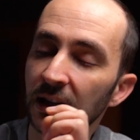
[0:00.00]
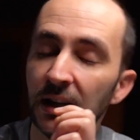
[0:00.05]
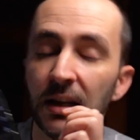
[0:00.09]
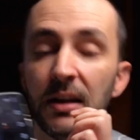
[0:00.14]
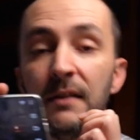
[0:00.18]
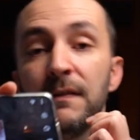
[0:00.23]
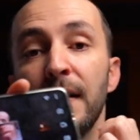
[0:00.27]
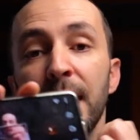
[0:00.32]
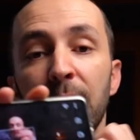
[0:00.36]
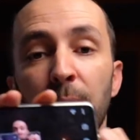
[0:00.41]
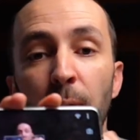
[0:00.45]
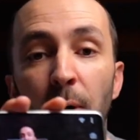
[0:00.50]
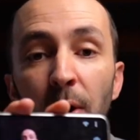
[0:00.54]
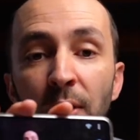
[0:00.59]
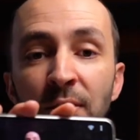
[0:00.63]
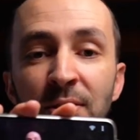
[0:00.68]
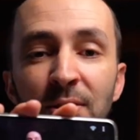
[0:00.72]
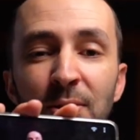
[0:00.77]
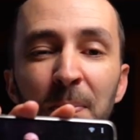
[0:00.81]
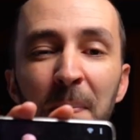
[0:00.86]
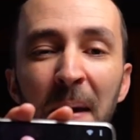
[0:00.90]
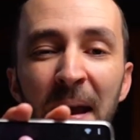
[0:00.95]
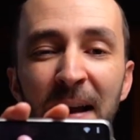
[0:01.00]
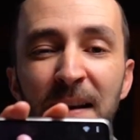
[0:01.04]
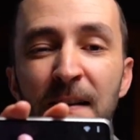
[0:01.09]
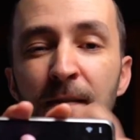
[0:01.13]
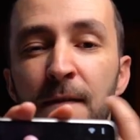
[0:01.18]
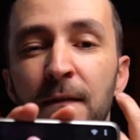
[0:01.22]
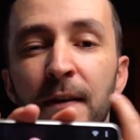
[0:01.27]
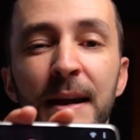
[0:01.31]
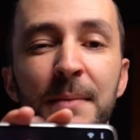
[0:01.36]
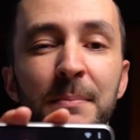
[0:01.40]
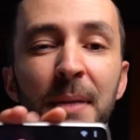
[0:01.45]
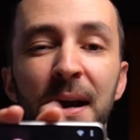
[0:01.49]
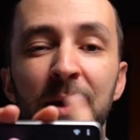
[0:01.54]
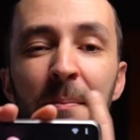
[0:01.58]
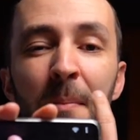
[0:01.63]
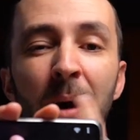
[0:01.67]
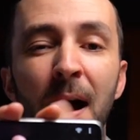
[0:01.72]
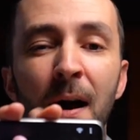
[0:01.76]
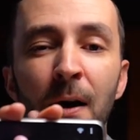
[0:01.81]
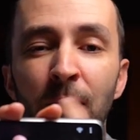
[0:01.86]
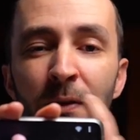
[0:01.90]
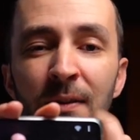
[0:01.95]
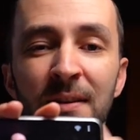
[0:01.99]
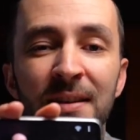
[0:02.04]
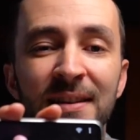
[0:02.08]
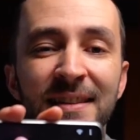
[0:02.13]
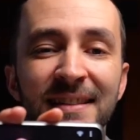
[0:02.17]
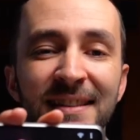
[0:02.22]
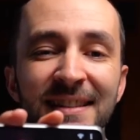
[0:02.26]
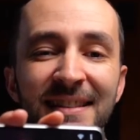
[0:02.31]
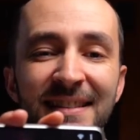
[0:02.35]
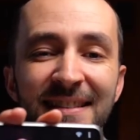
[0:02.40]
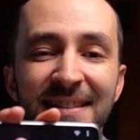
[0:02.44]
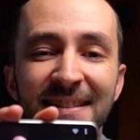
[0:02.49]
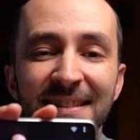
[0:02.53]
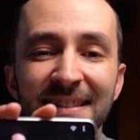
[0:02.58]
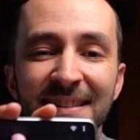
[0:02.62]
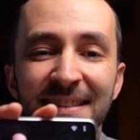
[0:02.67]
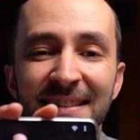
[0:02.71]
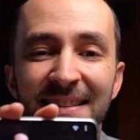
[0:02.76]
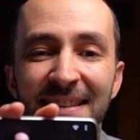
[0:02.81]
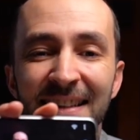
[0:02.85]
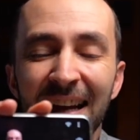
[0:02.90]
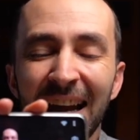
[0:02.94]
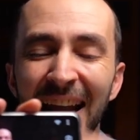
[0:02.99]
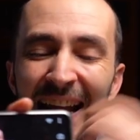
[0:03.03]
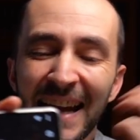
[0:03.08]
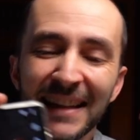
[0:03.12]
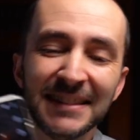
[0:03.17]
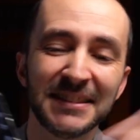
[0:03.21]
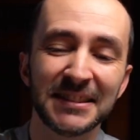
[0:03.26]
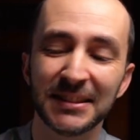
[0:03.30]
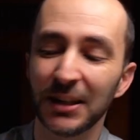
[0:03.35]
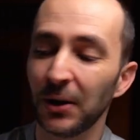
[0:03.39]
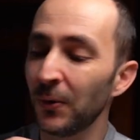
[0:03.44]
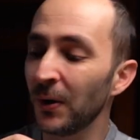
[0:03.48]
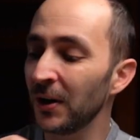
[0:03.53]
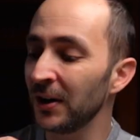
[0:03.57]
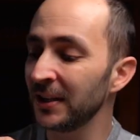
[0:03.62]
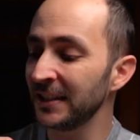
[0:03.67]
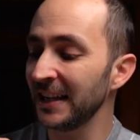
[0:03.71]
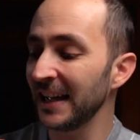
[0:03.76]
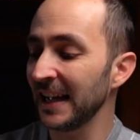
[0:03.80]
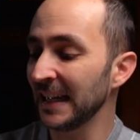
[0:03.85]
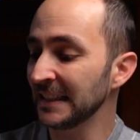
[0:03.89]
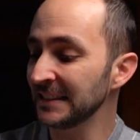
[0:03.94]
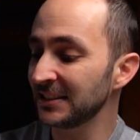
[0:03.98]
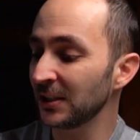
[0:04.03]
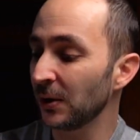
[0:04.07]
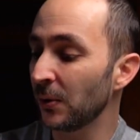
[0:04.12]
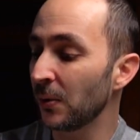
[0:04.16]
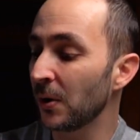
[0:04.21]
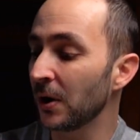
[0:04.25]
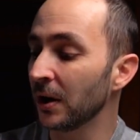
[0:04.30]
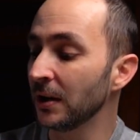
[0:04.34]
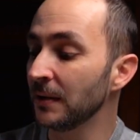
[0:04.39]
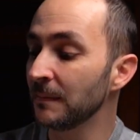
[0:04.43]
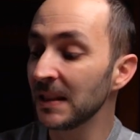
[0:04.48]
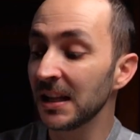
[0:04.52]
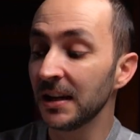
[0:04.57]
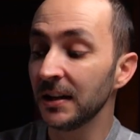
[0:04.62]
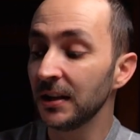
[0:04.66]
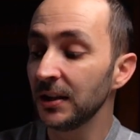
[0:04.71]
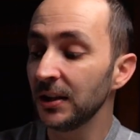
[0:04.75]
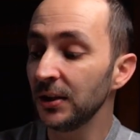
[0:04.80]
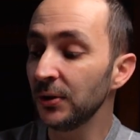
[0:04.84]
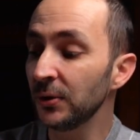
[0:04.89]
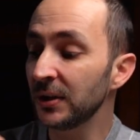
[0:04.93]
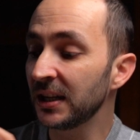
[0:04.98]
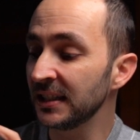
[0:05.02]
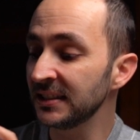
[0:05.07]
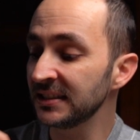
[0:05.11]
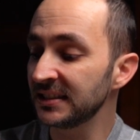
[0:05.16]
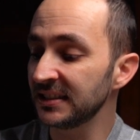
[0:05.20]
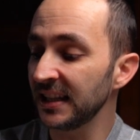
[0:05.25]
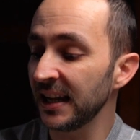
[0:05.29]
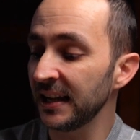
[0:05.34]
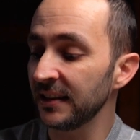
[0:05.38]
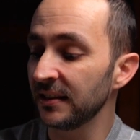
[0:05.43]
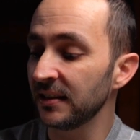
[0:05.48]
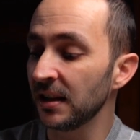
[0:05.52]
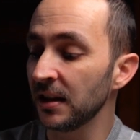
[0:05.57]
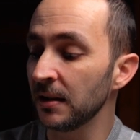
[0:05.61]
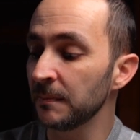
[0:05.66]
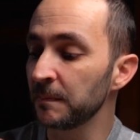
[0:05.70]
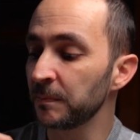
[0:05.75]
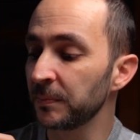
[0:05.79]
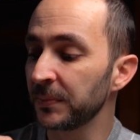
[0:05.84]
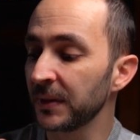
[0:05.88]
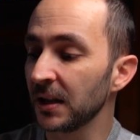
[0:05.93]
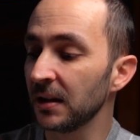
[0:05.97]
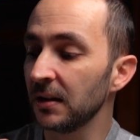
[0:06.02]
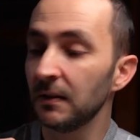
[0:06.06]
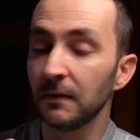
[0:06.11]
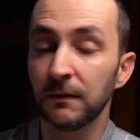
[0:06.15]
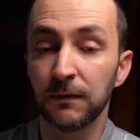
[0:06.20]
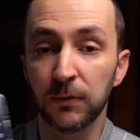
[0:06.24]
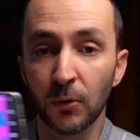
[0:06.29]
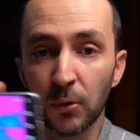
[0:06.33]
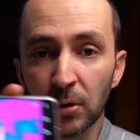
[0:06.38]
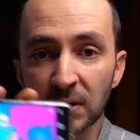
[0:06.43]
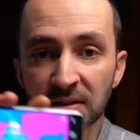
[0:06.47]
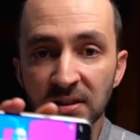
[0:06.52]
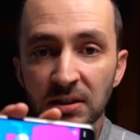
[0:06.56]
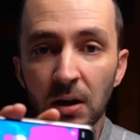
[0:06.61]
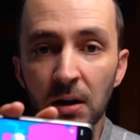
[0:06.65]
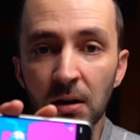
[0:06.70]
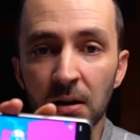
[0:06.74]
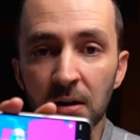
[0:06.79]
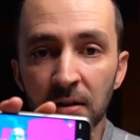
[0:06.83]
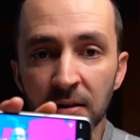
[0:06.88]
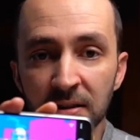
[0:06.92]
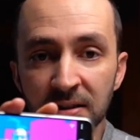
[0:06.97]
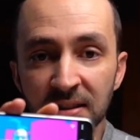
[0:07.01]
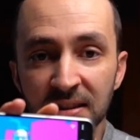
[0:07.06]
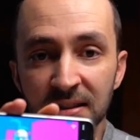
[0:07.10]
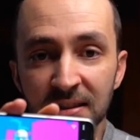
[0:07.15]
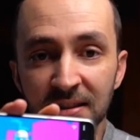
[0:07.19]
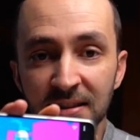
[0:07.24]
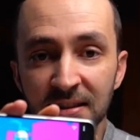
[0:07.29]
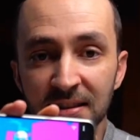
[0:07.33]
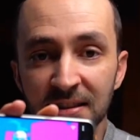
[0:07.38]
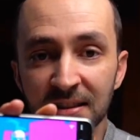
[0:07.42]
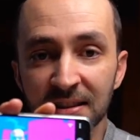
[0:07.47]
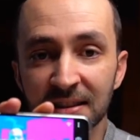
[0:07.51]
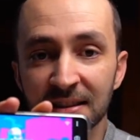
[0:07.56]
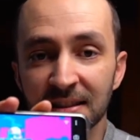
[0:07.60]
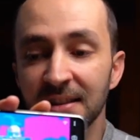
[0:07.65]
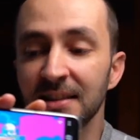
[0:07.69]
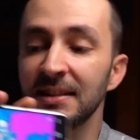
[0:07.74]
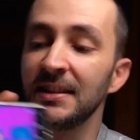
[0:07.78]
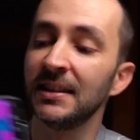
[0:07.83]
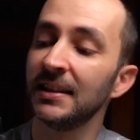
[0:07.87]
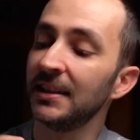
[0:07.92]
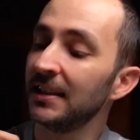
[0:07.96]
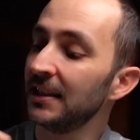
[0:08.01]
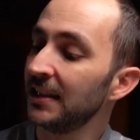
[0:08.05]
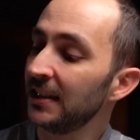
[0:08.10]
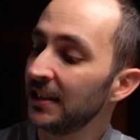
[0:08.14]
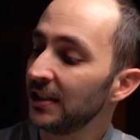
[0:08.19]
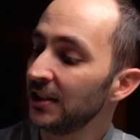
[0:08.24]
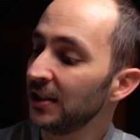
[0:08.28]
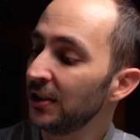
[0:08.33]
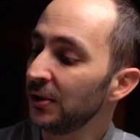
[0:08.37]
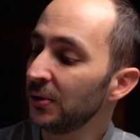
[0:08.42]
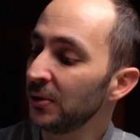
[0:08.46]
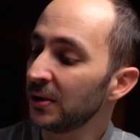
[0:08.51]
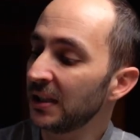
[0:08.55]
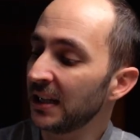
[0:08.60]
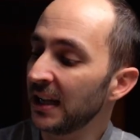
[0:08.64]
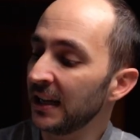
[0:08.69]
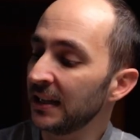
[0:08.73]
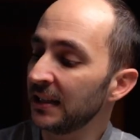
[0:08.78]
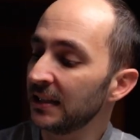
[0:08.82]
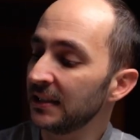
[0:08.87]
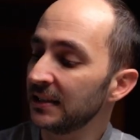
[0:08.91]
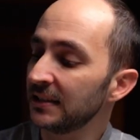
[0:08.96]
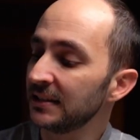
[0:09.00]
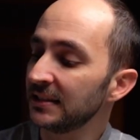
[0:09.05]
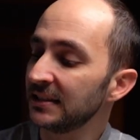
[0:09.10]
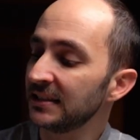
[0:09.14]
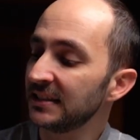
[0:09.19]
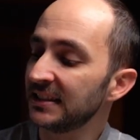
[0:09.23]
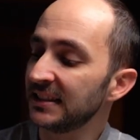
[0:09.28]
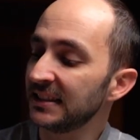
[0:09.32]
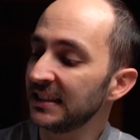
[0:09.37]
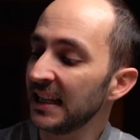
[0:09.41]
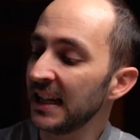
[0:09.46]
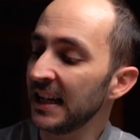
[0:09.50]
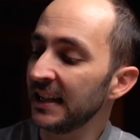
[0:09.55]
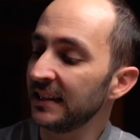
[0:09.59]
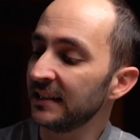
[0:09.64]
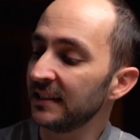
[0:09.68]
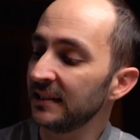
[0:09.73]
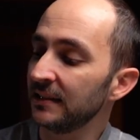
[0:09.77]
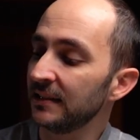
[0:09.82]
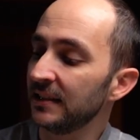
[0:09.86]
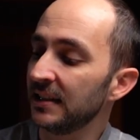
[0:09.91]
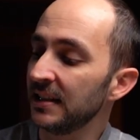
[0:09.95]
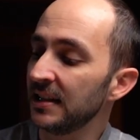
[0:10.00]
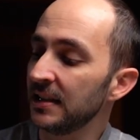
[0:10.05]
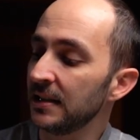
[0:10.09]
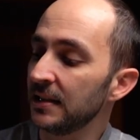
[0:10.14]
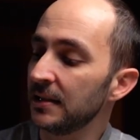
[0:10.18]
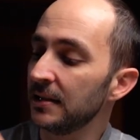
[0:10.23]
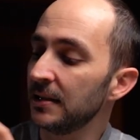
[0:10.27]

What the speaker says: if I want to magnify my mouth, and so on and so on. You can set the false colors, you can set the